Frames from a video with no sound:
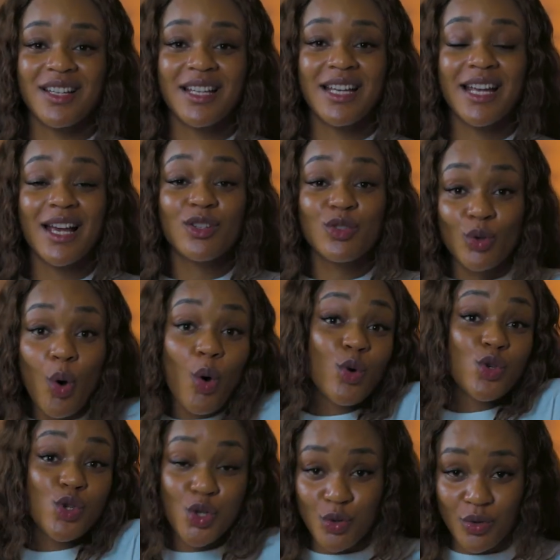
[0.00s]
He has
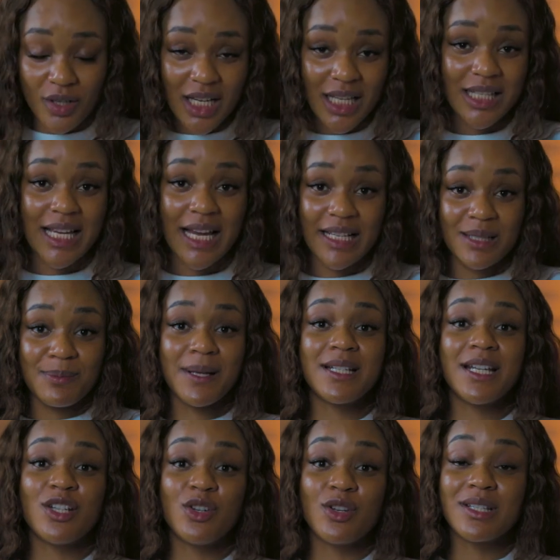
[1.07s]
told you the
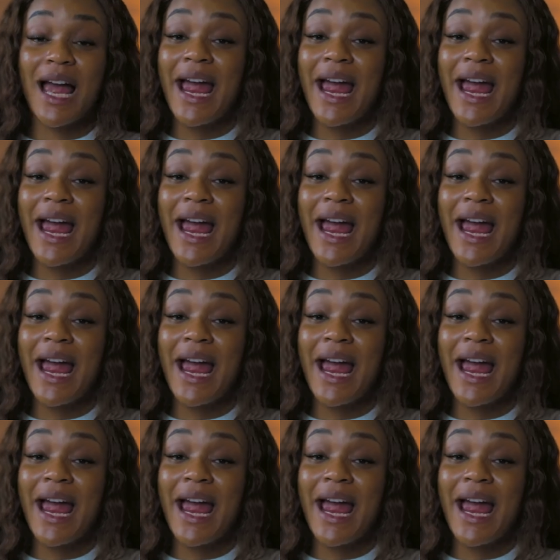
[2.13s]
expectations.